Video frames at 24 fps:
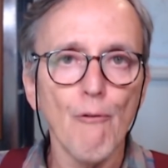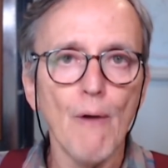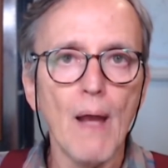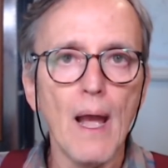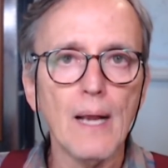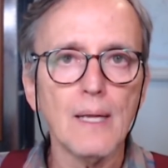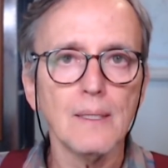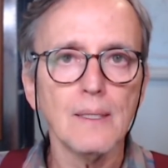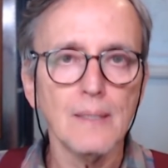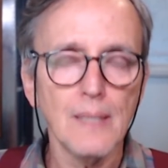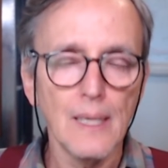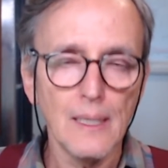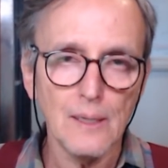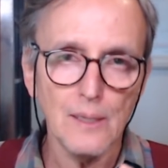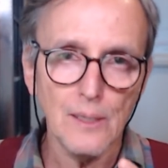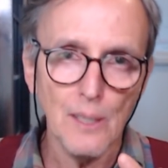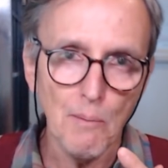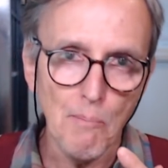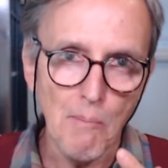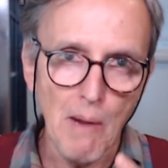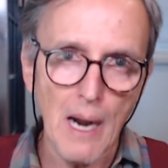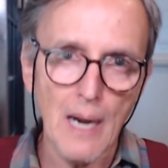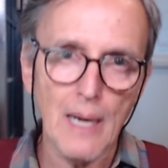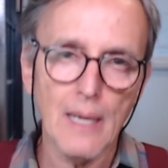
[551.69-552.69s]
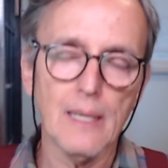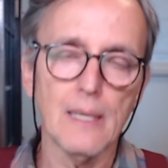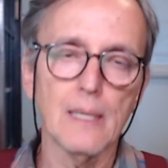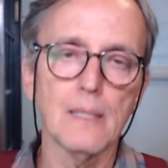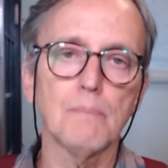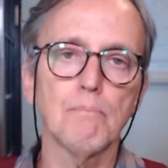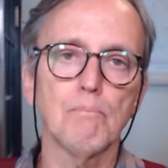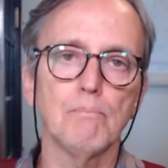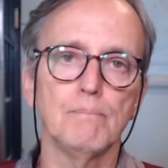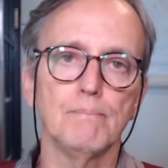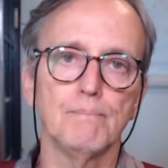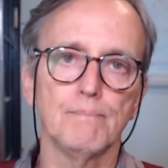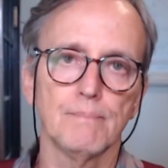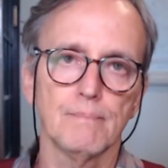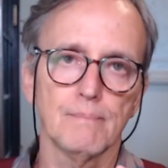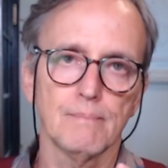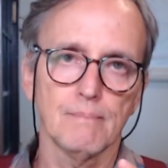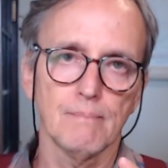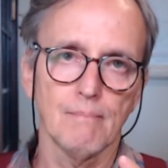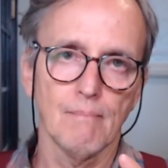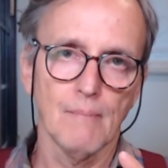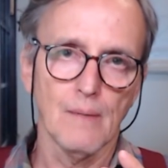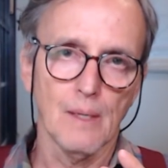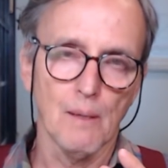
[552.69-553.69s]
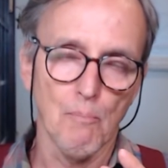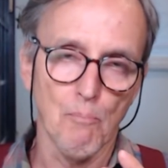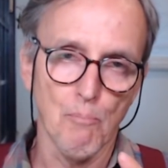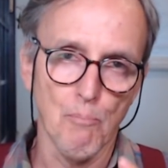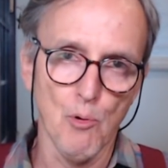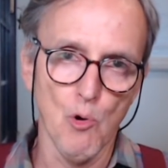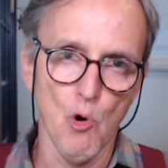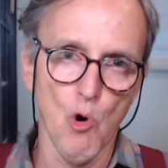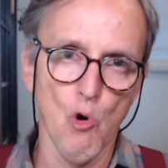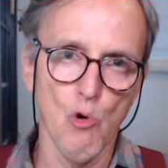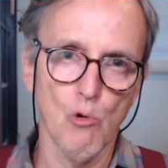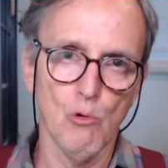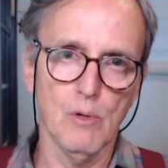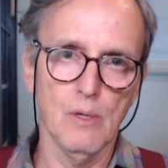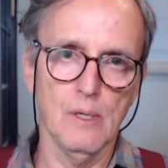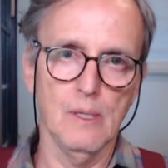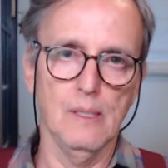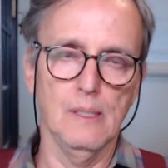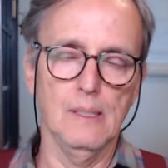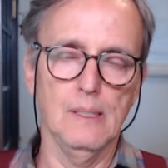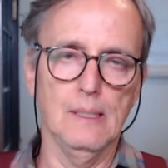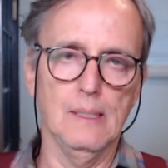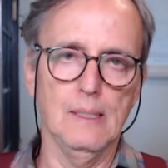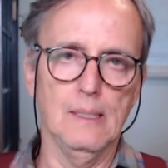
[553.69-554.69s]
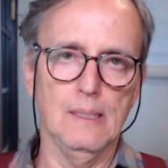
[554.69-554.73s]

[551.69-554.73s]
fact that the market broke